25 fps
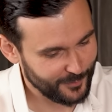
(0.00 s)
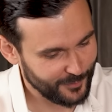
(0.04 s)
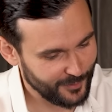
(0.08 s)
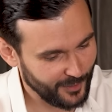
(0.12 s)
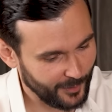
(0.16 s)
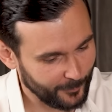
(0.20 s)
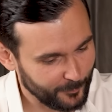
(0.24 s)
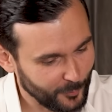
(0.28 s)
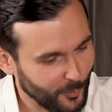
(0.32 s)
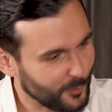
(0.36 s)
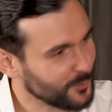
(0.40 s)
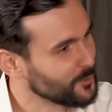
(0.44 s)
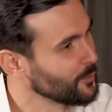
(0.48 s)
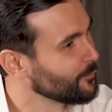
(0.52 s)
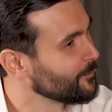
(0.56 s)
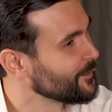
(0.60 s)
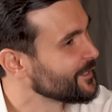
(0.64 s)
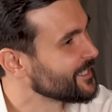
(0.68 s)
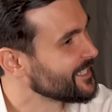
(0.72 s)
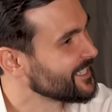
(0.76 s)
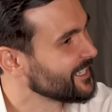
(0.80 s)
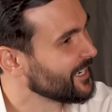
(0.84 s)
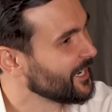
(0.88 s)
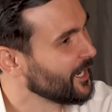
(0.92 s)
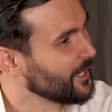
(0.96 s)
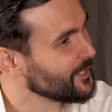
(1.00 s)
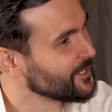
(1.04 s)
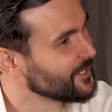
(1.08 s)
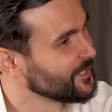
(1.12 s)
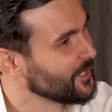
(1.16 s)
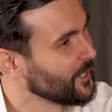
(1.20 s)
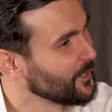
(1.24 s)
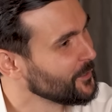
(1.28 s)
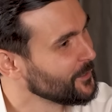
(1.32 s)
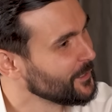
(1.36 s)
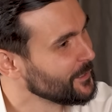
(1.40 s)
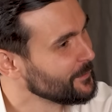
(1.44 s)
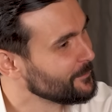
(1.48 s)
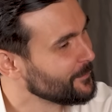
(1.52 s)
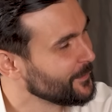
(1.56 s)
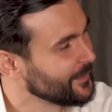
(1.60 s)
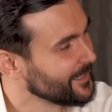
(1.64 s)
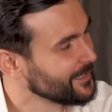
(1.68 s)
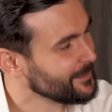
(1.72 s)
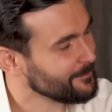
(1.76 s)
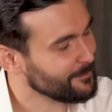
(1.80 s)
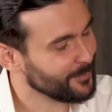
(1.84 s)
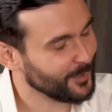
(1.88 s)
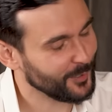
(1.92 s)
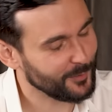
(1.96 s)
I'm not sure if this is a London-only
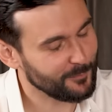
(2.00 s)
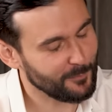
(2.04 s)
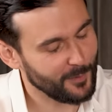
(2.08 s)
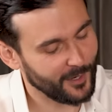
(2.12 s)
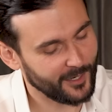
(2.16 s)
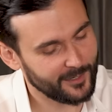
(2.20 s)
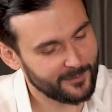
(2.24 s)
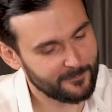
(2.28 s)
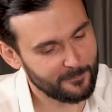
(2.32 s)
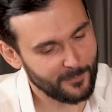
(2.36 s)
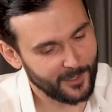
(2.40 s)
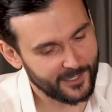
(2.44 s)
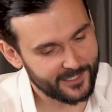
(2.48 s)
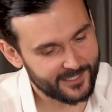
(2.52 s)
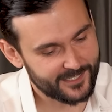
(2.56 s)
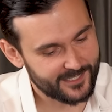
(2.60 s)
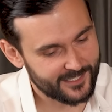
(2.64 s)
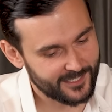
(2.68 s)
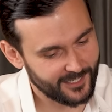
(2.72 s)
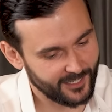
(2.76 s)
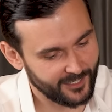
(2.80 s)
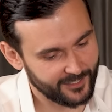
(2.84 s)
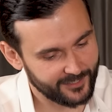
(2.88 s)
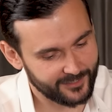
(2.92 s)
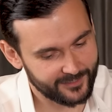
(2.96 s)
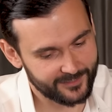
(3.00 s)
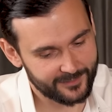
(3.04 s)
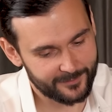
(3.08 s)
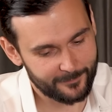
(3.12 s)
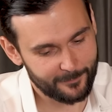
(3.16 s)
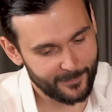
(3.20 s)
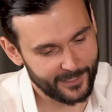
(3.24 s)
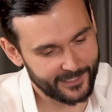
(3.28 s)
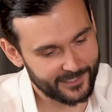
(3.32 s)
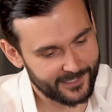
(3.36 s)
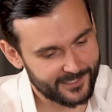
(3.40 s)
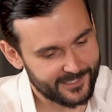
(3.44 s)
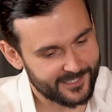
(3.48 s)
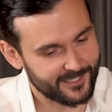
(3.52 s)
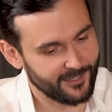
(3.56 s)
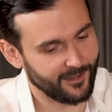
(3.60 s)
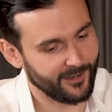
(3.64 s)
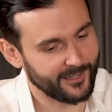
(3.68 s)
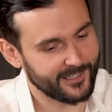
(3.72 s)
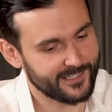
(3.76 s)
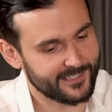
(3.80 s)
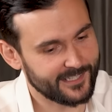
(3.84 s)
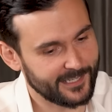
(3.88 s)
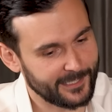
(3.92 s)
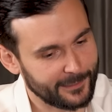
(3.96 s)
thing, but my son made a
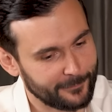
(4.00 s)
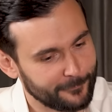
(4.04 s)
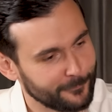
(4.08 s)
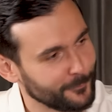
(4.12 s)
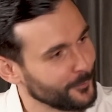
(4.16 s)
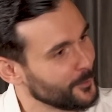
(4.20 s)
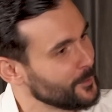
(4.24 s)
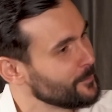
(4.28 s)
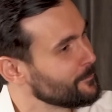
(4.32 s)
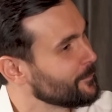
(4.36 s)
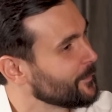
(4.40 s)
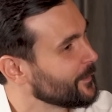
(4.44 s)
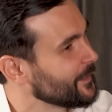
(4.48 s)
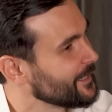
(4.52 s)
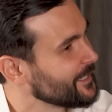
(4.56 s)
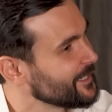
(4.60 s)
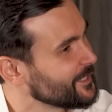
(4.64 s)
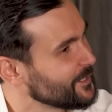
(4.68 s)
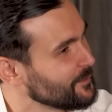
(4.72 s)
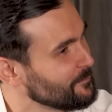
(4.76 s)
sign saying three things,